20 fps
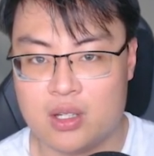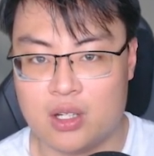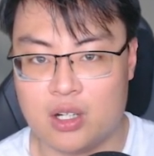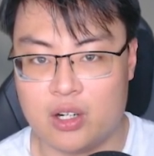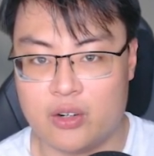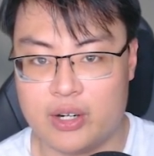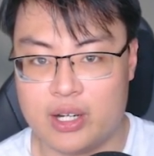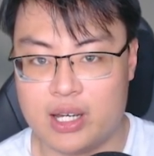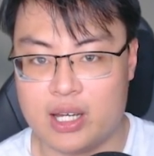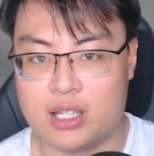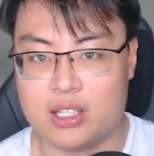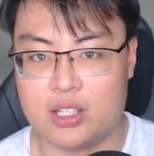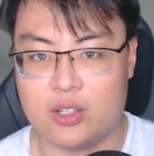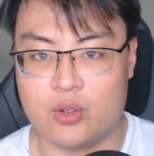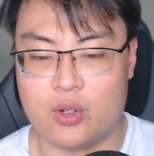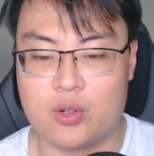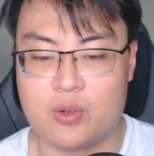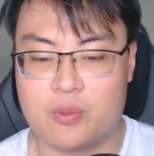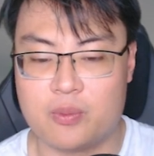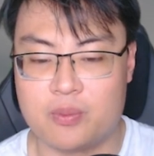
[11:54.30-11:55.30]
All right, and
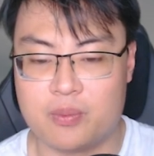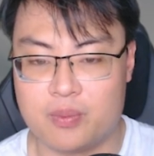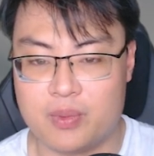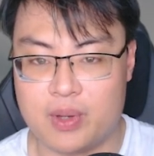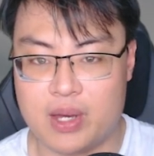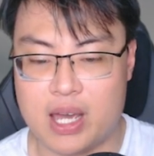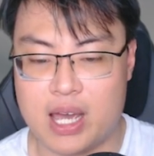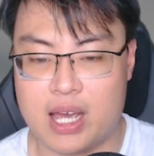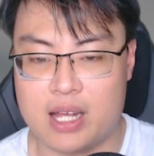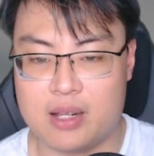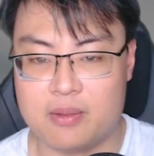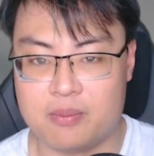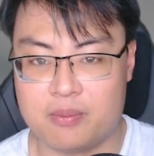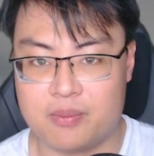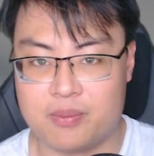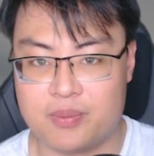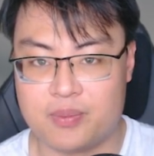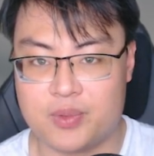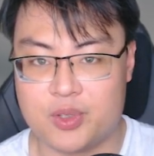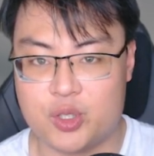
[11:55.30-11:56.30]
they'll add
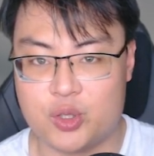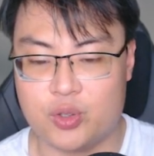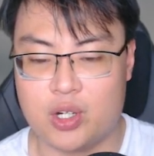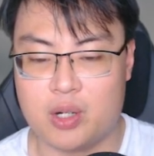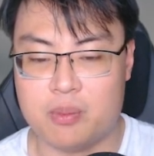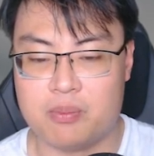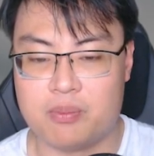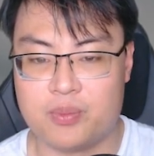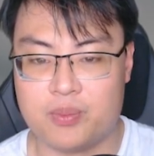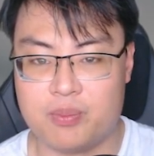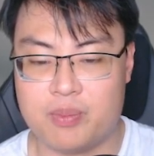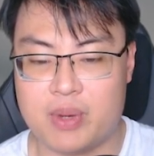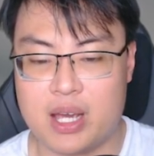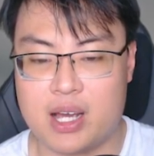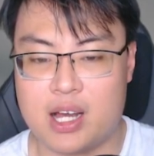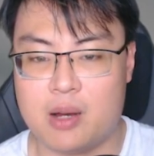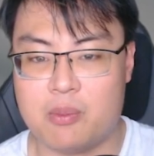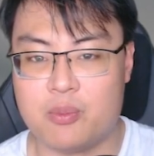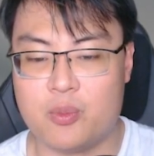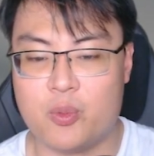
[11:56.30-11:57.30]
show up back
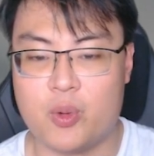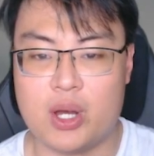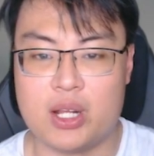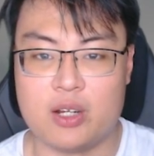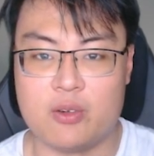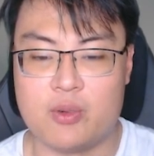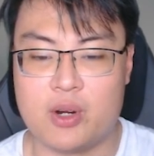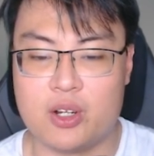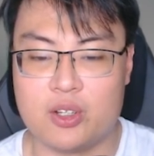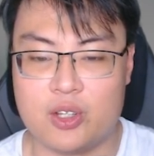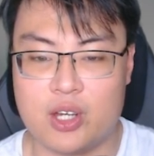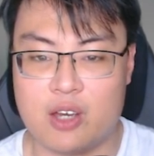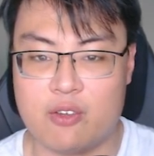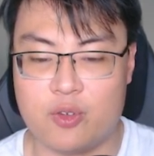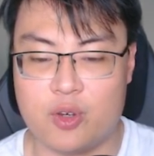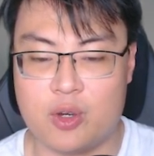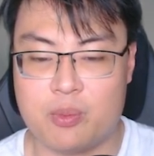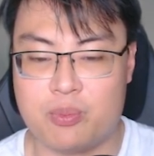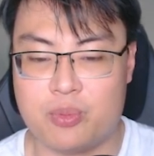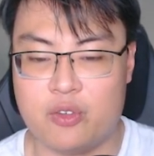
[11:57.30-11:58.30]
up where the route they have
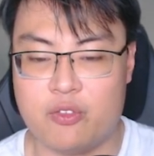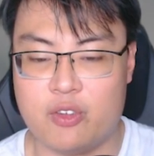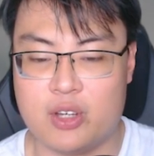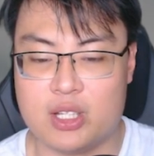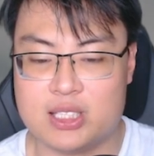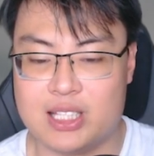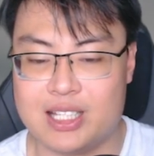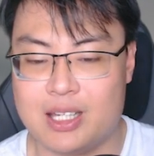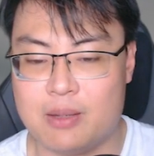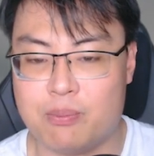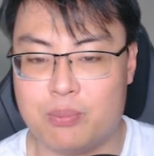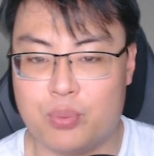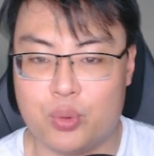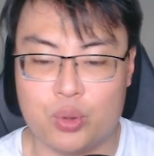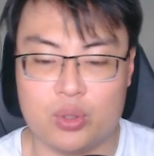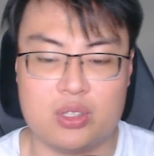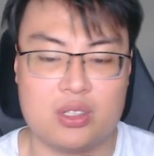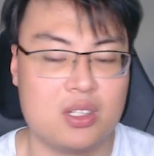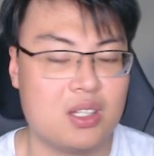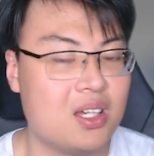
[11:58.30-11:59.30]
you previously input.